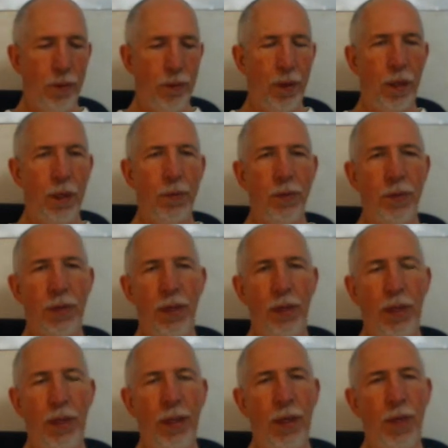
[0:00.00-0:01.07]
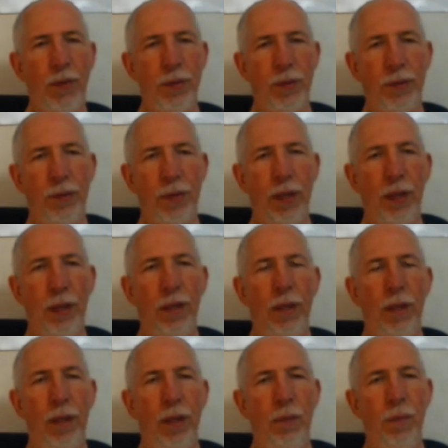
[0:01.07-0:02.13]
right? He puts a lot of hours over there,
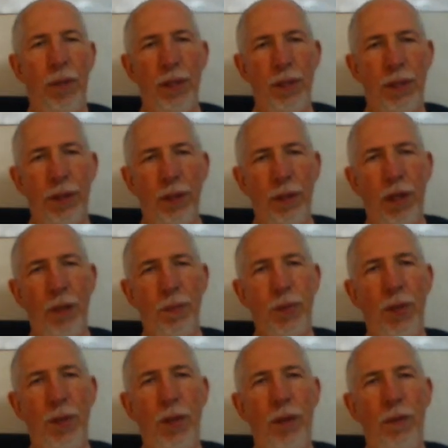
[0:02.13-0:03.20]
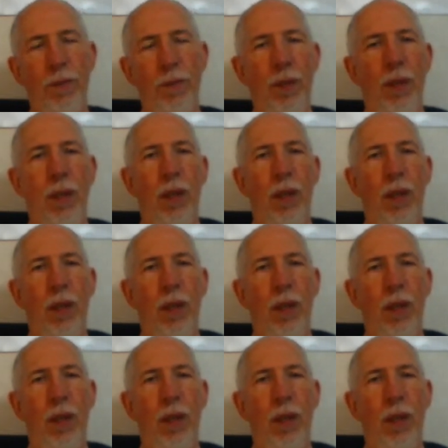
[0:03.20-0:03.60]
but he still comes home